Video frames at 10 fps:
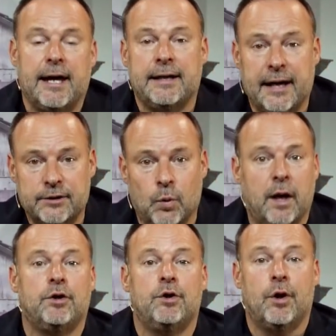And guess
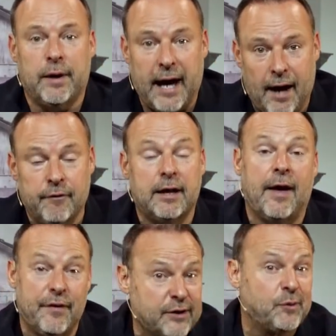what? You don't have it.
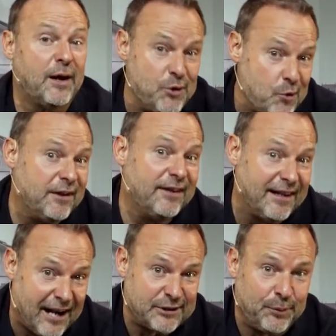And that's why you need the
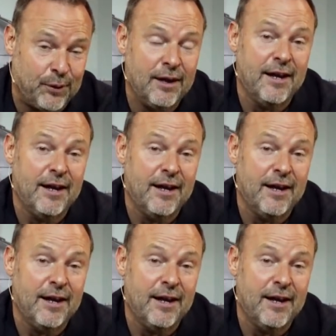gospel.